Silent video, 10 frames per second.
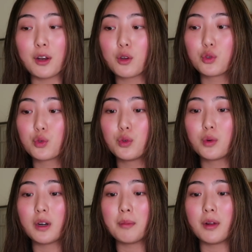medical school
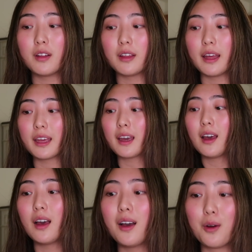where I'm not like
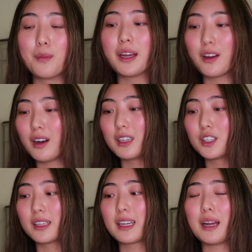oh my gosh,
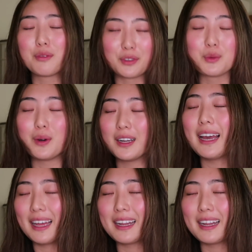like I really want to